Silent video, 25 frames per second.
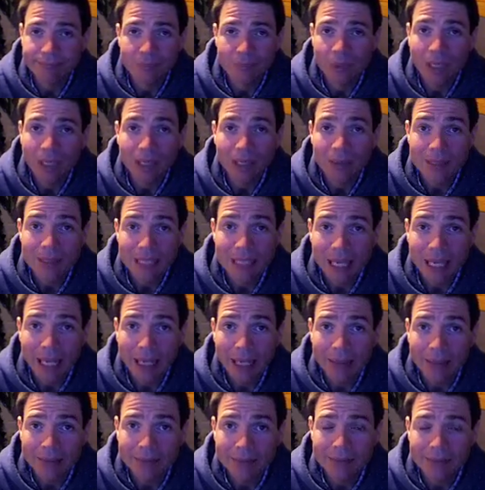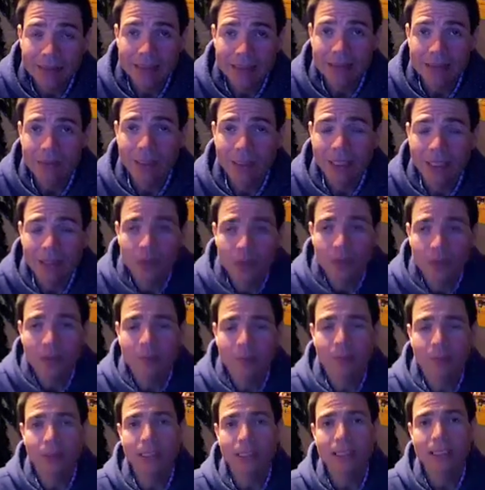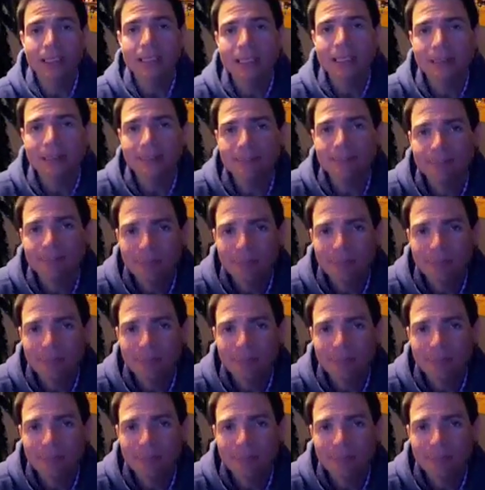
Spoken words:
where I was at. This is what I told the priest.